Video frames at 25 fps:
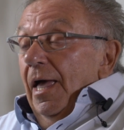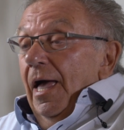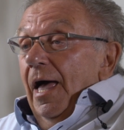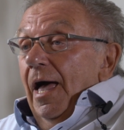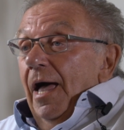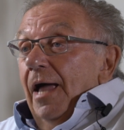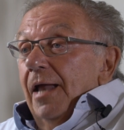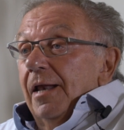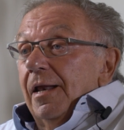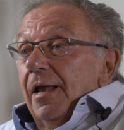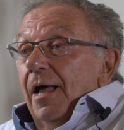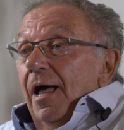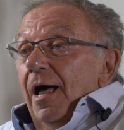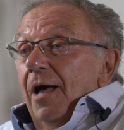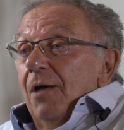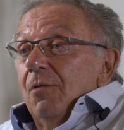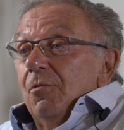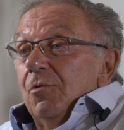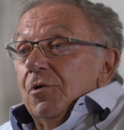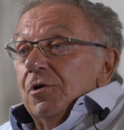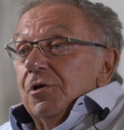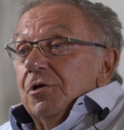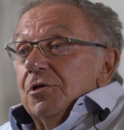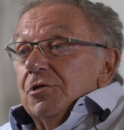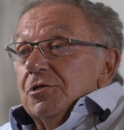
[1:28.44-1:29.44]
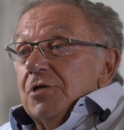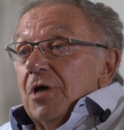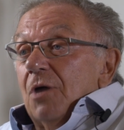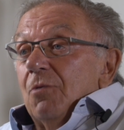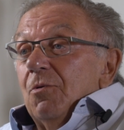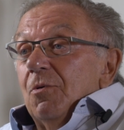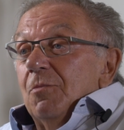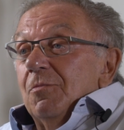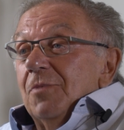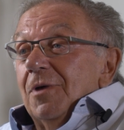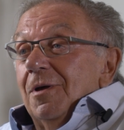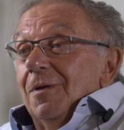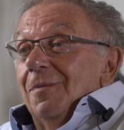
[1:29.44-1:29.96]
And I wanted to say, I
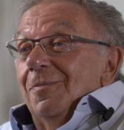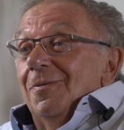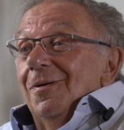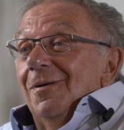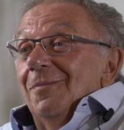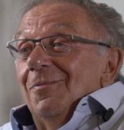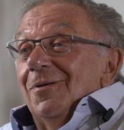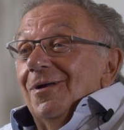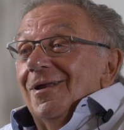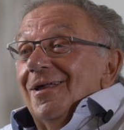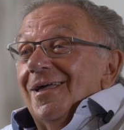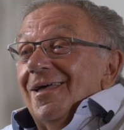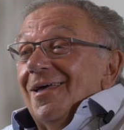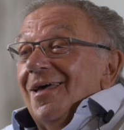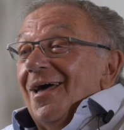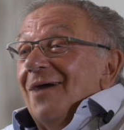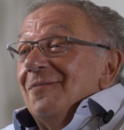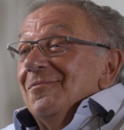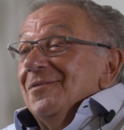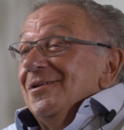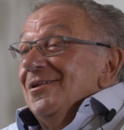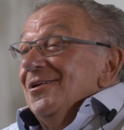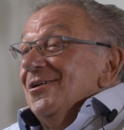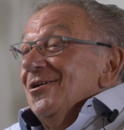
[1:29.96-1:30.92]
won't be... I mean,